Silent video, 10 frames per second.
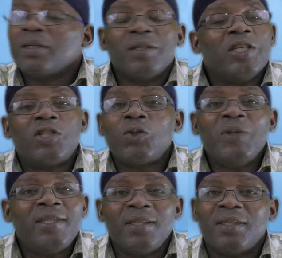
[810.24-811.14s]
The
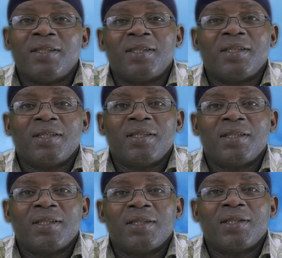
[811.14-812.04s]
sweetest
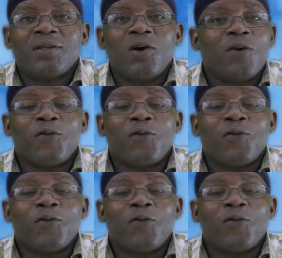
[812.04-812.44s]
of